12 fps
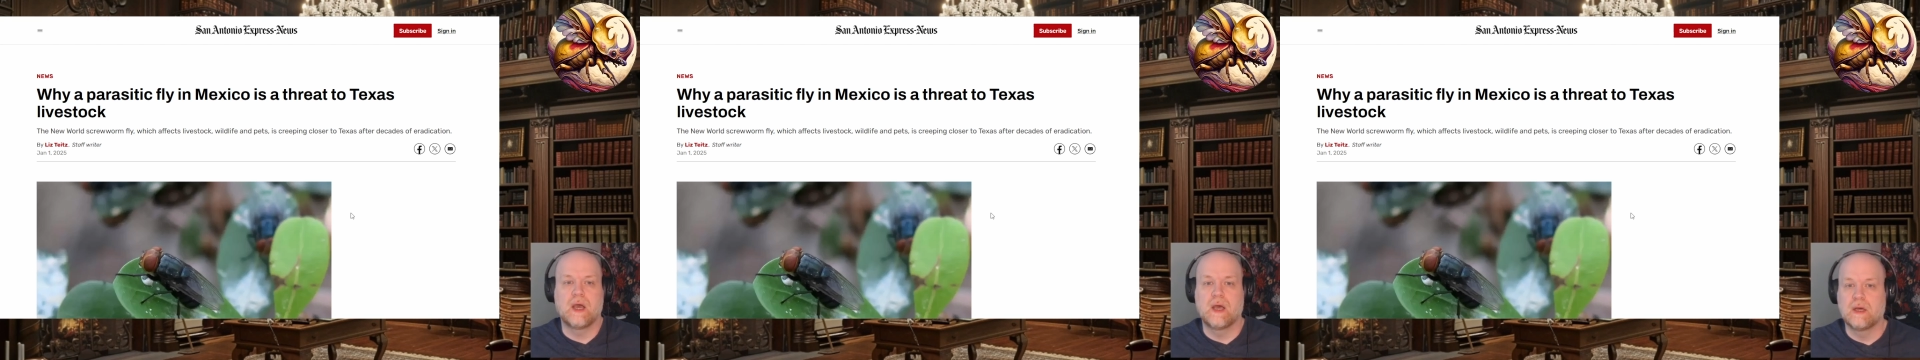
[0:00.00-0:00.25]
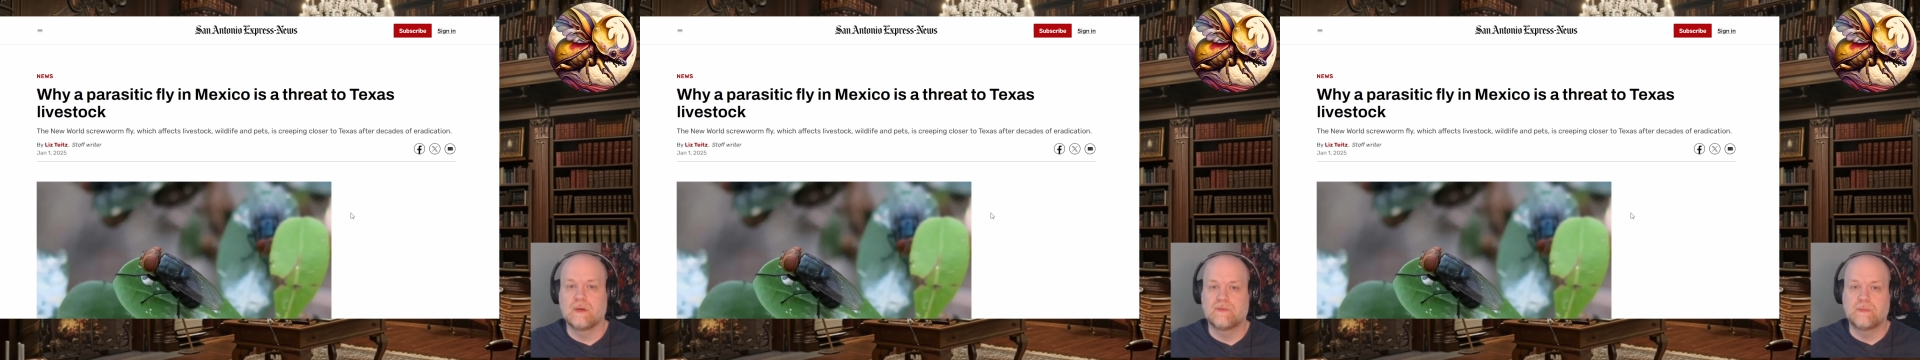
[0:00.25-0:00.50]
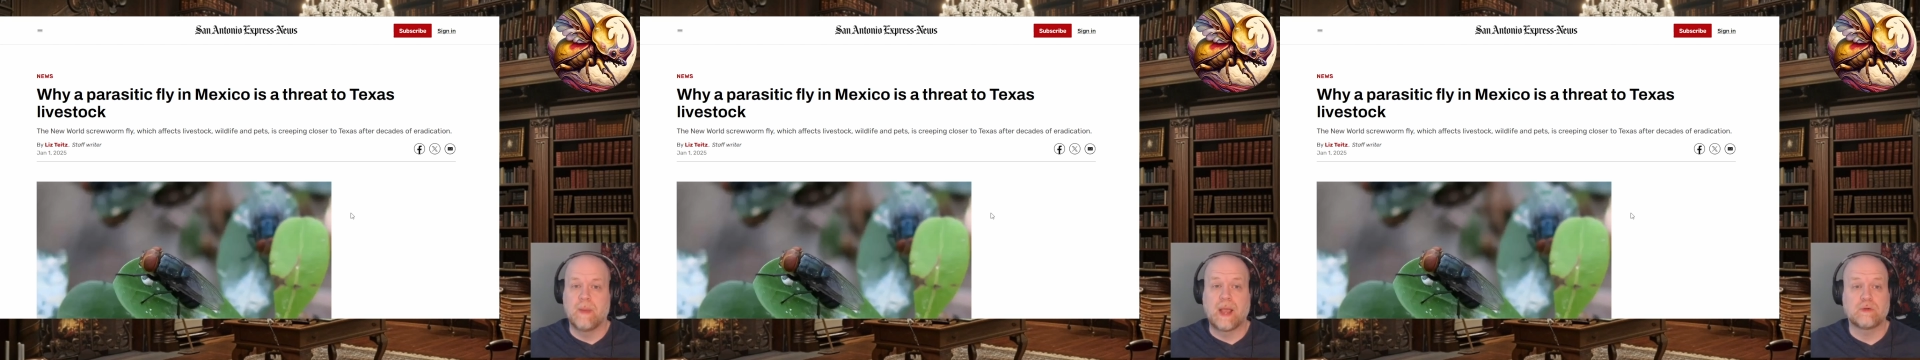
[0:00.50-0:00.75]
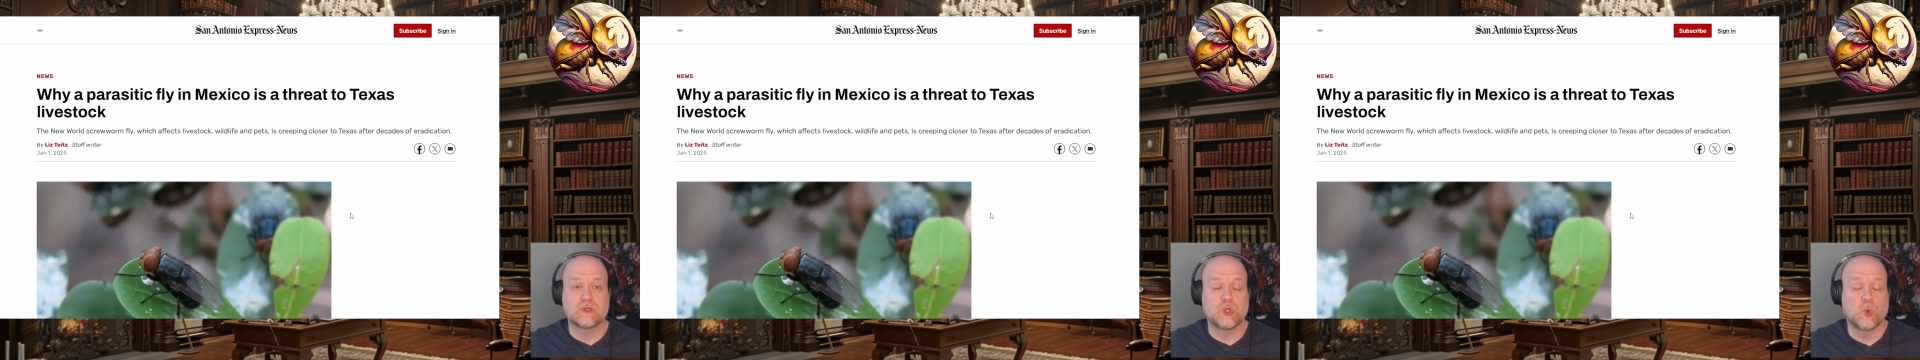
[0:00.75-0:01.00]
of
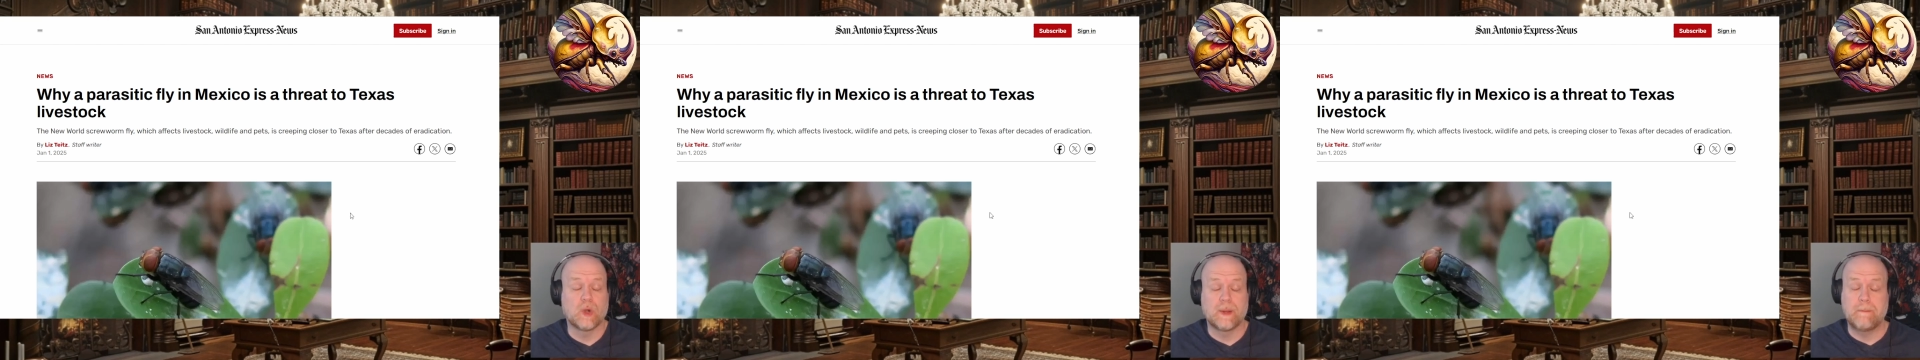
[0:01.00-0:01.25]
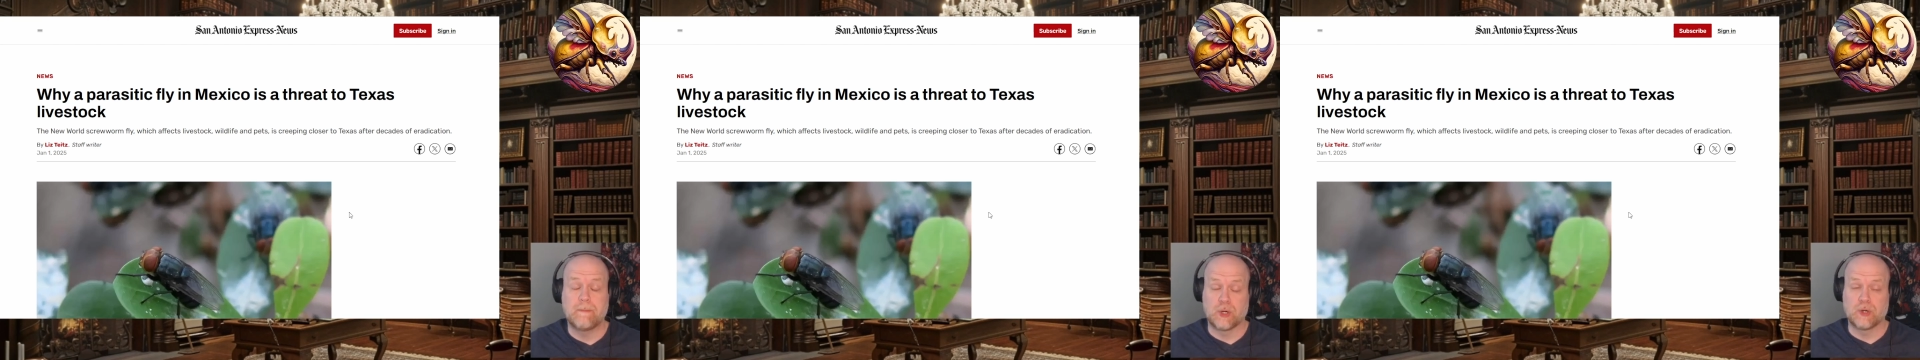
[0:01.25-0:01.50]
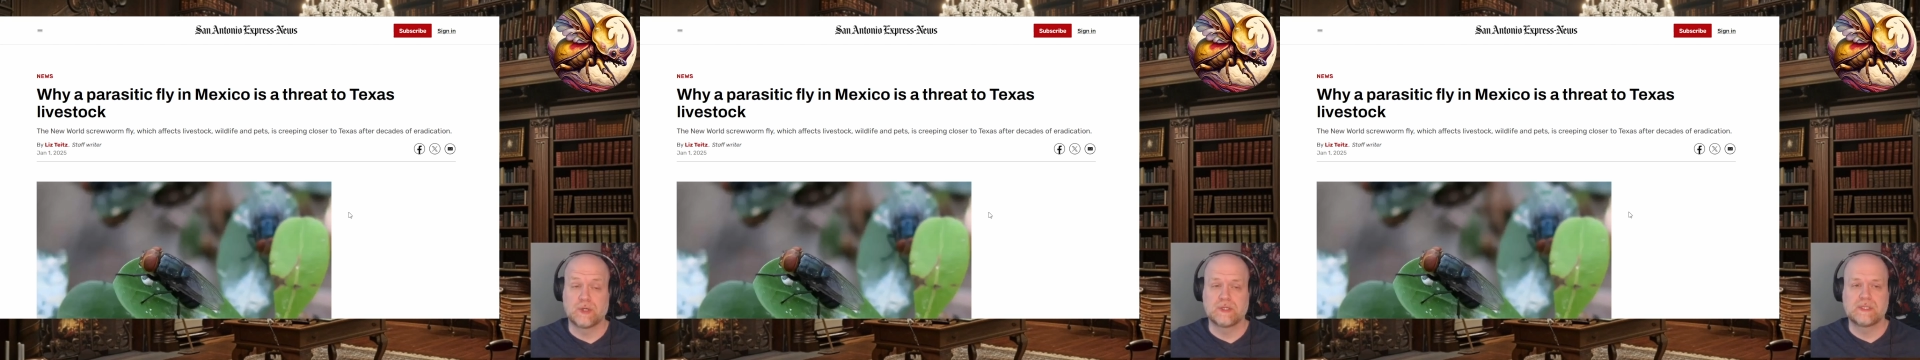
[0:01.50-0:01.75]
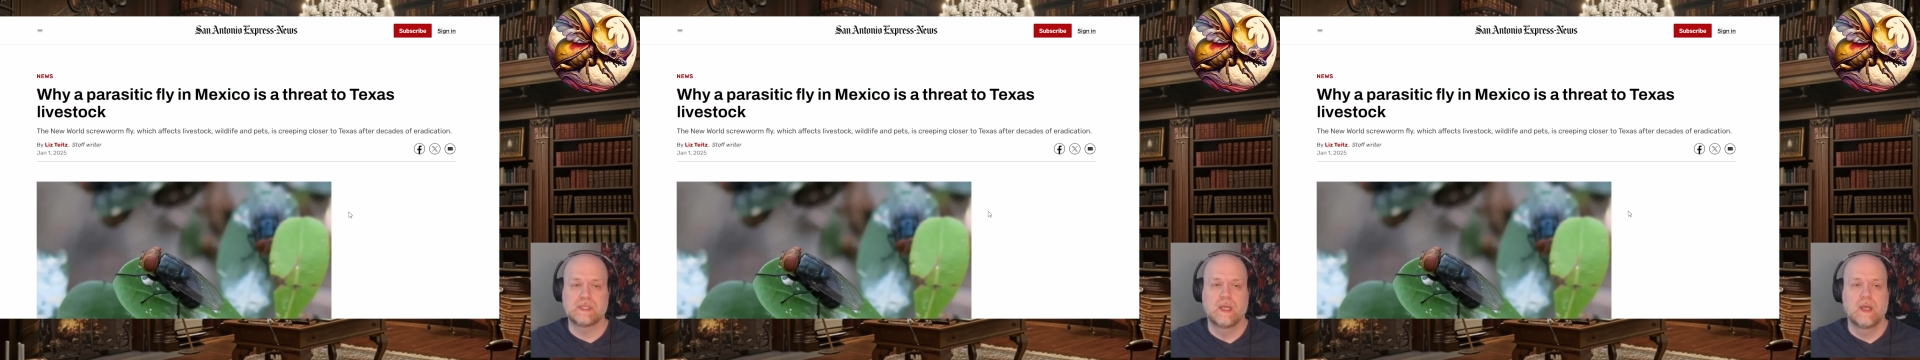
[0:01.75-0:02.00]
migratory
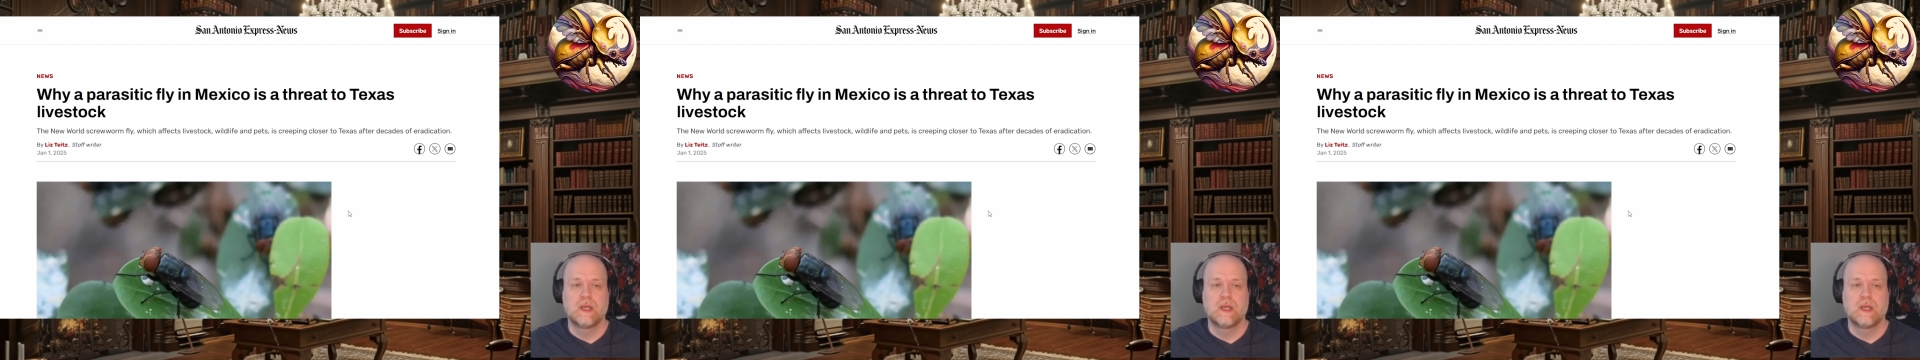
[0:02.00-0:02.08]
birds,